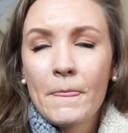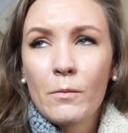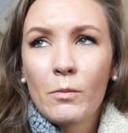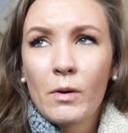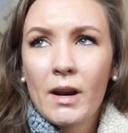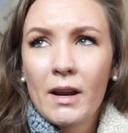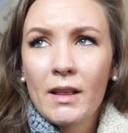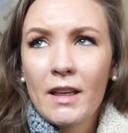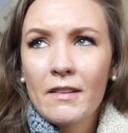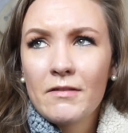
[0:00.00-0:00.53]

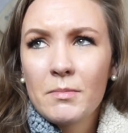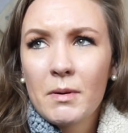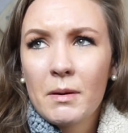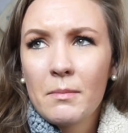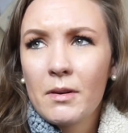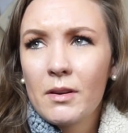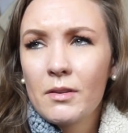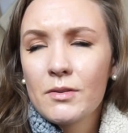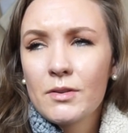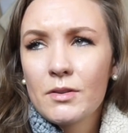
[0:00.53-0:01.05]
When I left my
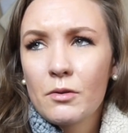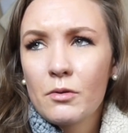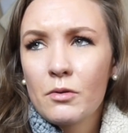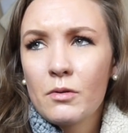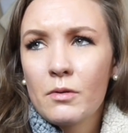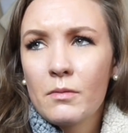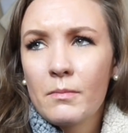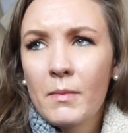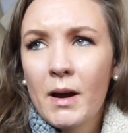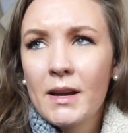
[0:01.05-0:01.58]
middle
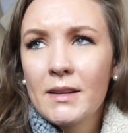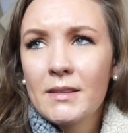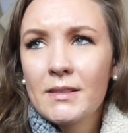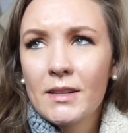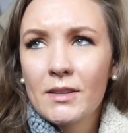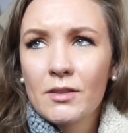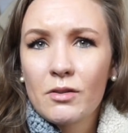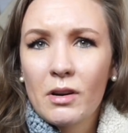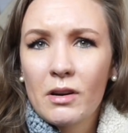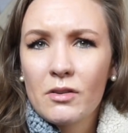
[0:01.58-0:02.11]
school, my
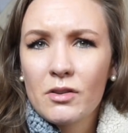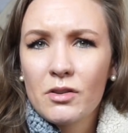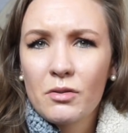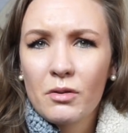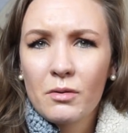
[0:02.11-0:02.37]
6th graders